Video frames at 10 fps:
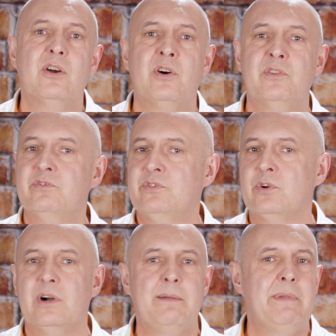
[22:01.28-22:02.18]
on
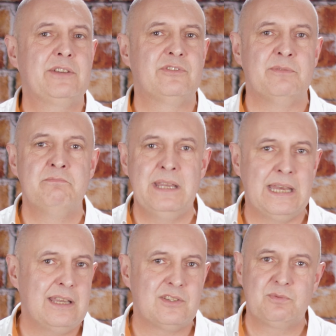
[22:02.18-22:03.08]
for a matter of
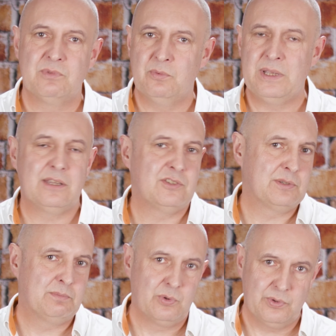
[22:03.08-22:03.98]
minutes. Well, we can
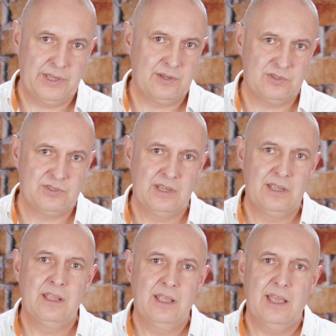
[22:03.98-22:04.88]
support those
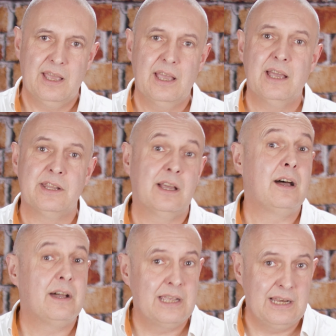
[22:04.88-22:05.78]
at a
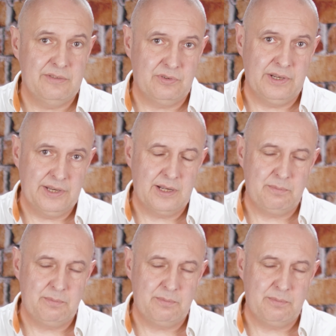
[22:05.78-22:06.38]
higher level than our